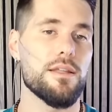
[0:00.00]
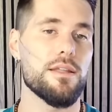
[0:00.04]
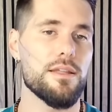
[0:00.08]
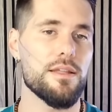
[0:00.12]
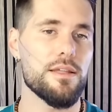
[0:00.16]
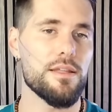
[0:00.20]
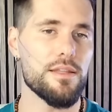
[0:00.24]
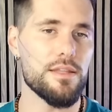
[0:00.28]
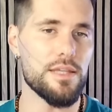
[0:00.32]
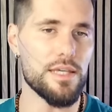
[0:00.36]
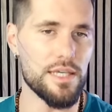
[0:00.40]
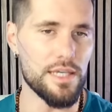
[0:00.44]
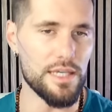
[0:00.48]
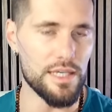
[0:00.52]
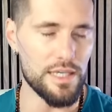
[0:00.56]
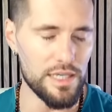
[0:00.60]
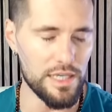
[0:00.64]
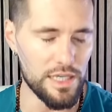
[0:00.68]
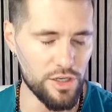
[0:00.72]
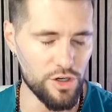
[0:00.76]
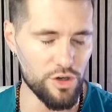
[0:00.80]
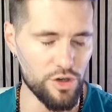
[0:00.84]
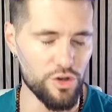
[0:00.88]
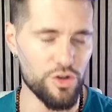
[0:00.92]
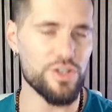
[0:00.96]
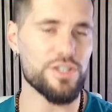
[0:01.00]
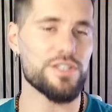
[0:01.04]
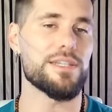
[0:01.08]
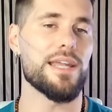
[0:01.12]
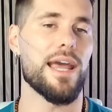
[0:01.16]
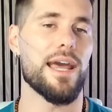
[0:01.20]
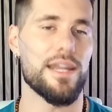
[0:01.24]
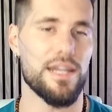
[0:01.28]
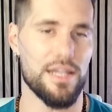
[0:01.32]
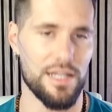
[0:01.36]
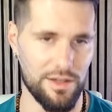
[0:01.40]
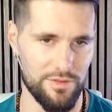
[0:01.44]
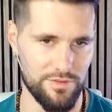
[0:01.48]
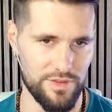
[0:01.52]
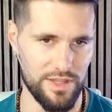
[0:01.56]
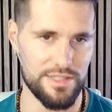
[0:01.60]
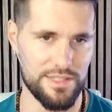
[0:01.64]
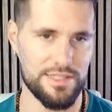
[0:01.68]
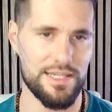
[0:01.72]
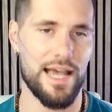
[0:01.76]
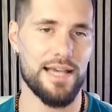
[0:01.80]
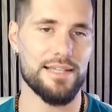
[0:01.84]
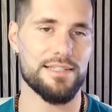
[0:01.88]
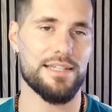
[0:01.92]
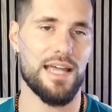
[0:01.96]
the inner standing of this
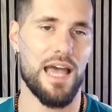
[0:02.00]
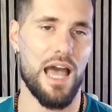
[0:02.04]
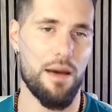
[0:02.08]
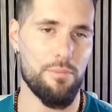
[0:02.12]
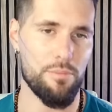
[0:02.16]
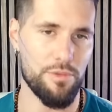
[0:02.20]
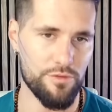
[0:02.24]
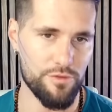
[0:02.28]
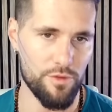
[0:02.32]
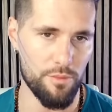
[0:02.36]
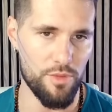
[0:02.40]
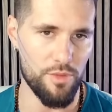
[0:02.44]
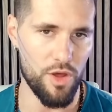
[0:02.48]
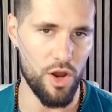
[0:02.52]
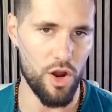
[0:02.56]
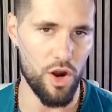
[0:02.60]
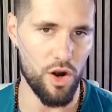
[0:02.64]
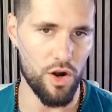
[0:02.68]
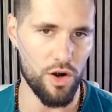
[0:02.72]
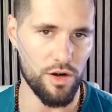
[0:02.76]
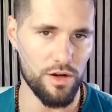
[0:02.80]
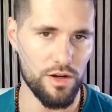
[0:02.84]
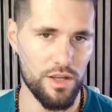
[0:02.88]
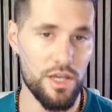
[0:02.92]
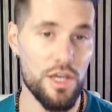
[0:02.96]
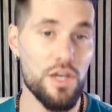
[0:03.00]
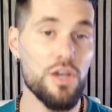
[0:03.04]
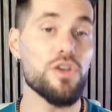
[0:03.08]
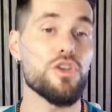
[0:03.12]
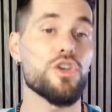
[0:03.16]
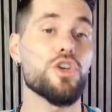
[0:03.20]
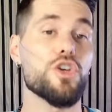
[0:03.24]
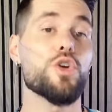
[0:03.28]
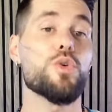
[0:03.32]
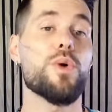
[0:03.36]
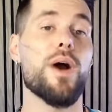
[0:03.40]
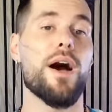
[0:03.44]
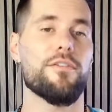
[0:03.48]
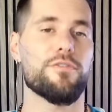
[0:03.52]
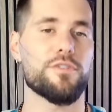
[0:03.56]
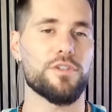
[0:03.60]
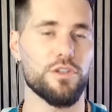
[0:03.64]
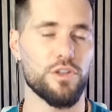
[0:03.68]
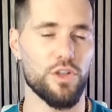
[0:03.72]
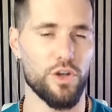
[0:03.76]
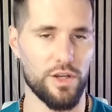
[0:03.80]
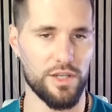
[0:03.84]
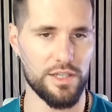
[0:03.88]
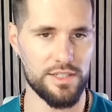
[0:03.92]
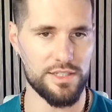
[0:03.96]
has to happen from the heart. You have to
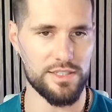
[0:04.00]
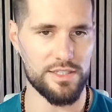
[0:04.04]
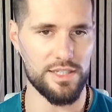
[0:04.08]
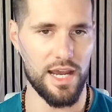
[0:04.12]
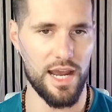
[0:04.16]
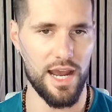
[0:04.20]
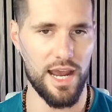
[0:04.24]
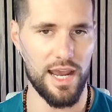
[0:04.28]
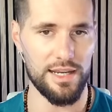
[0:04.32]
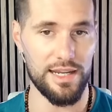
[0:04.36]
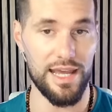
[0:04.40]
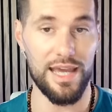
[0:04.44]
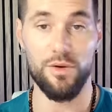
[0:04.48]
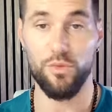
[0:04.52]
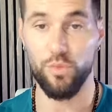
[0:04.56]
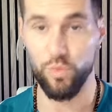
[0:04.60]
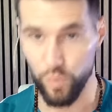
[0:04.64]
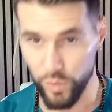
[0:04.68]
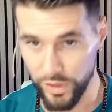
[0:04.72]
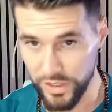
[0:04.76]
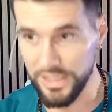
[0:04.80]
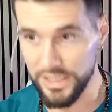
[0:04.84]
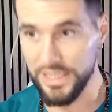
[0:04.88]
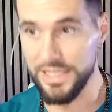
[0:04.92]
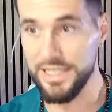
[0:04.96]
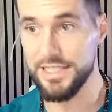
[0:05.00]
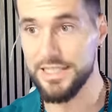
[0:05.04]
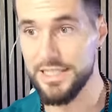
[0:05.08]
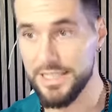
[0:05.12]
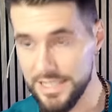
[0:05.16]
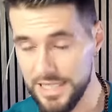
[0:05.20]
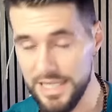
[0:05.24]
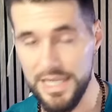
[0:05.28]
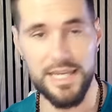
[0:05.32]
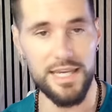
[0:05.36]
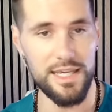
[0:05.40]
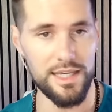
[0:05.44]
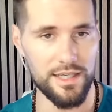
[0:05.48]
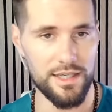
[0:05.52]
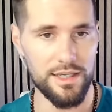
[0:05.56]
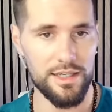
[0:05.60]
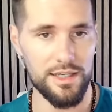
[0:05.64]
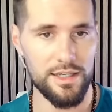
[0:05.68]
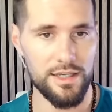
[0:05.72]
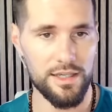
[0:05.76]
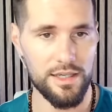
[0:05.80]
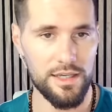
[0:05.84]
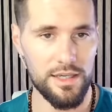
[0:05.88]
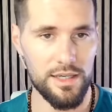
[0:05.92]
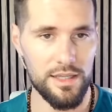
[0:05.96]
look inside and really see
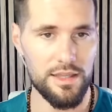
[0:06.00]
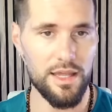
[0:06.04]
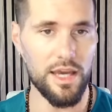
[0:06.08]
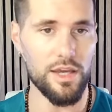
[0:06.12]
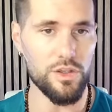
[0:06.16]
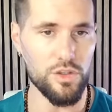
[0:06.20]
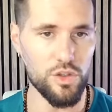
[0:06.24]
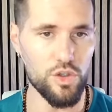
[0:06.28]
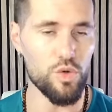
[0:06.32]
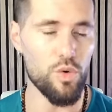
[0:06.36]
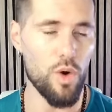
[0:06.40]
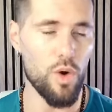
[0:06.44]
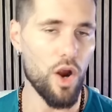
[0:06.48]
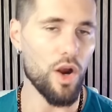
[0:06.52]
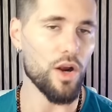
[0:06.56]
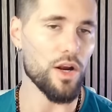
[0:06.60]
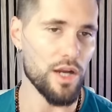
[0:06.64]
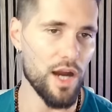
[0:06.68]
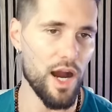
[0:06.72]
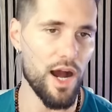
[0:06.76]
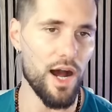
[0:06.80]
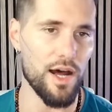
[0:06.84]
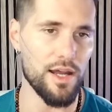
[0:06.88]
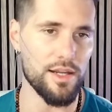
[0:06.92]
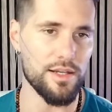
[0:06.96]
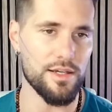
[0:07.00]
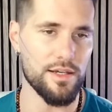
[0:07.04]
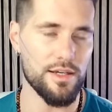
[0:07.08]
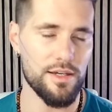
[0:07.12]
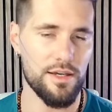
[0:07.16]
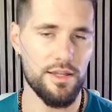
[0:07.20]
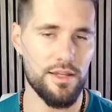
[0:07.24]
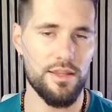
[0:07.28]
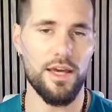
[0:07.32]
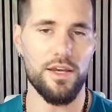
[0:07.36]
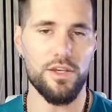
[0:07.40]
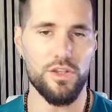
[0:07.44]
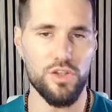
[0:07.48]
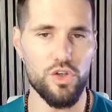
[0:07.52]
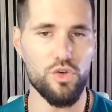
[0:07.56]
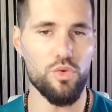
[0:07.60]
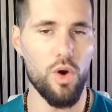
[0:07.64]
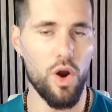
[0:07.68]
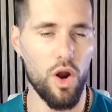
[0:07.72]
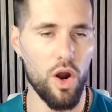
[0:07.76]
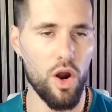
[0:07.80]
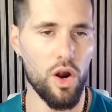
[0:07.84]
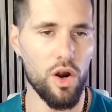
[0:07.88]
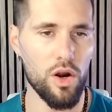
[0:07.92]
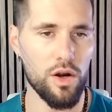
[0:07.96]
that you are God, that you
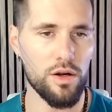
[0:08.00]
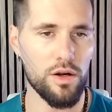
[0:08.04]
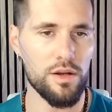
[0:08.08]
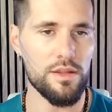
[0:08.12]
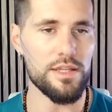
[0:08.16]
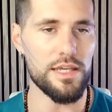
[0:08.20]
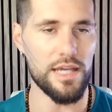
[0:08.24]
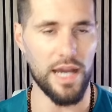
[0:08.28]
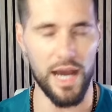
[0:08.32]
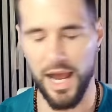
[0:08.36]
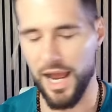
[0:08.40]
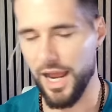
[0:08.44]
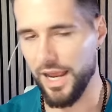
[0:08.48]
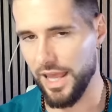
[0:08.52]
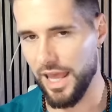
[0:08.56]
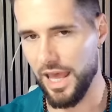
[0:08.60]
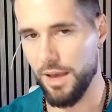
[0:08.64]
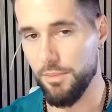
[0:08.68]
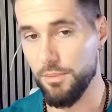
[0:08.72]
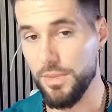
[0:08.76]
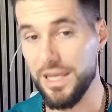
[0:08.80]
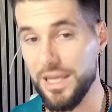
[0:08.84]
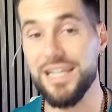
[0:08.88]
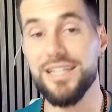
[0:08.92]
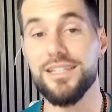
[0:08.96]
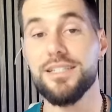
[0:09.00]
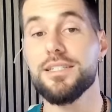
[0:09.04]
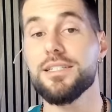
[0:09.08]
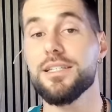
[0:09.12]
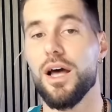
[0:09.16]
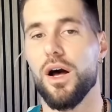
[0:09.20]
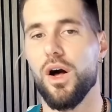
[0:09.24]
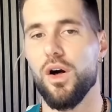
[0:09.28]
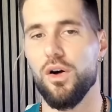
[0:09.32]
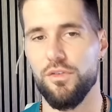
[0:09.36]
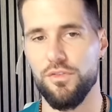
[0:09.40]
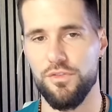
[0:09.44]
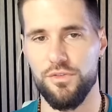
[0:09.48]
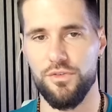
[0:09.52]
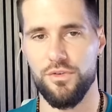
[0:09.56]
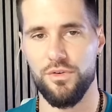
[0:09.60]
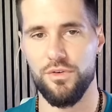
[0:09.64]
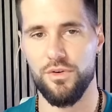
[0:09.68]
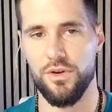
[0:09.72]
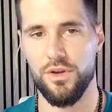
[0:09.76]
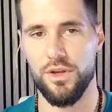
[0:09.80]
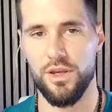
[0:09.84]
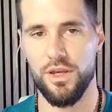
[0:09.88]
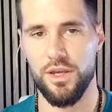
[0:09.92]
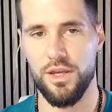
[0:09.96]
are the I am itself,
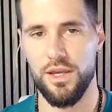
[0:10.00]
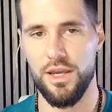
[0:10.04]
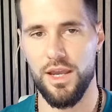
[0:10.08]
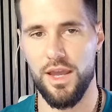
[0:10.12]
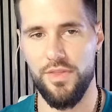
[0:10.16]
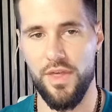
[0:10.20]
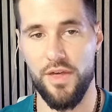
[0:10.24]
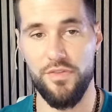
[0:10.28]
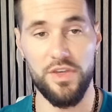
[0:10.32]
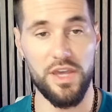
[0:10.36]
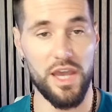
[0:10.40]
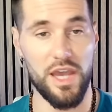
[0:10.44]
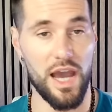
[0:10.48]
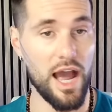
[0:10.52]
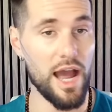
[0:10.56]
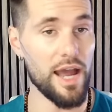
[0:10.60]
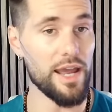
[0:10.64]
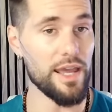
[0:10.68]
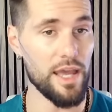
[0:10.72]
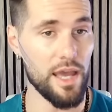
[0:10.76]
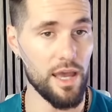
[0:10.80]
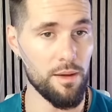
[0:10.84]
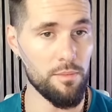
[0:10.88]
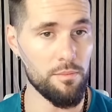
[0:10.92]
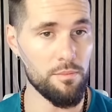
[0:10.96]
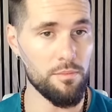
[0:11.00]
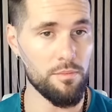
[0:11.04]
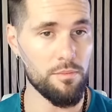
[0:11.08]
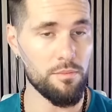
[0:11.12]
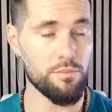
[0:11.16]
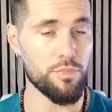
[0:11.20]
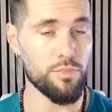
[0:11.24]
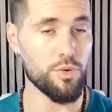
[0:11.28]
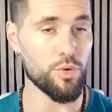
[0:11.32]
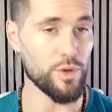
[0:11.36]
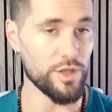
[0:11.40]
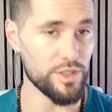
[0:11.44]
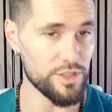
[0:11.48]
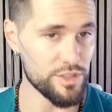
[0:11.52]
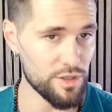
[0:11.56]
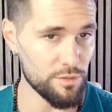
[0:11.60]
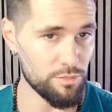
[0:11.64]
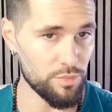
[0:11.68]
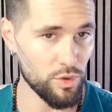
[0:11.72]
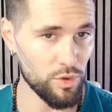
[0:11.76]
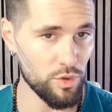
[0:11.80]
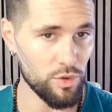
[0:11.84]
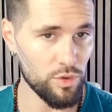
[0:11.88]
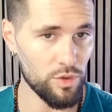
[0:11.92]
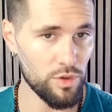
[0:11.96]
and that the I am
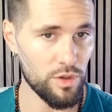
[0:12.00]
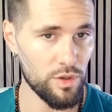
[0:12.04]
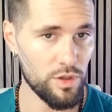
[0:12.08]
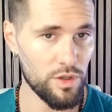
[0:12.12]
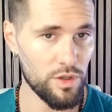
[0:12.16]
principle